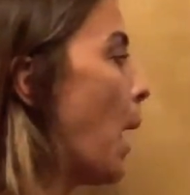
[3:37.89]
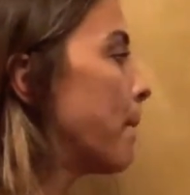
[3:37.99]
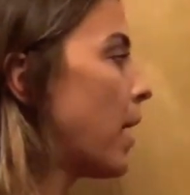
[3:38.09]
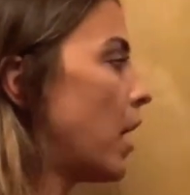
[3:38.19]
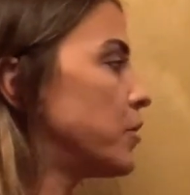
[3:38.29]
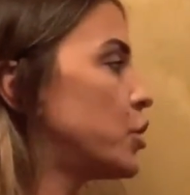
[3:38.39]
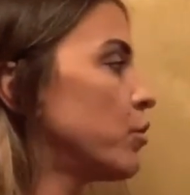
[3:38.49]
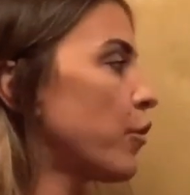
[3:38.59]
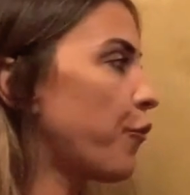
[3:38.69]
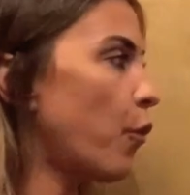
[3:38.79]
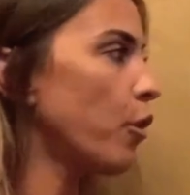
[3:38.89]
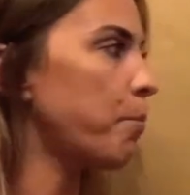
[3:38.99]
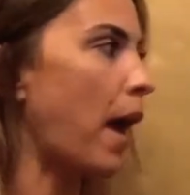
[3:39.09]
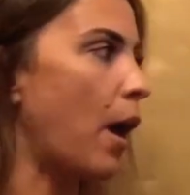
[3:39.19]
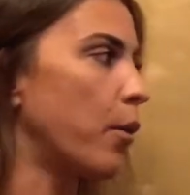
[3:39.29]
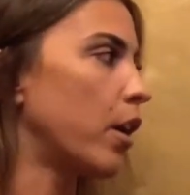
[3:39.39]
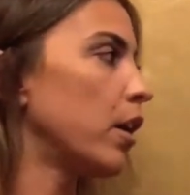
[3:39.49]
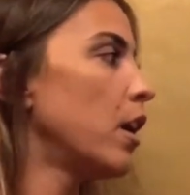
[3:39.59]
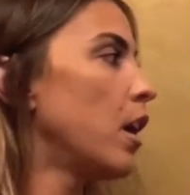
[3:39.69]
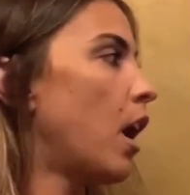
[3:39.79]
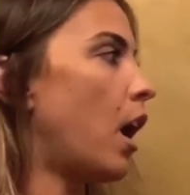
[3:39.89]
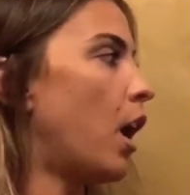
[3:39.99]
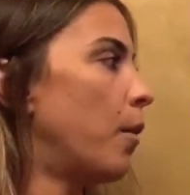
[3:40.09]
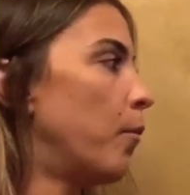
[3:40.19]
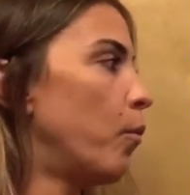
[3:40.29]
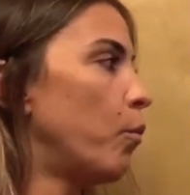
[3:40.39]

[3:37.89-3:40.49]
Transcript: But 2 to the fourth power um,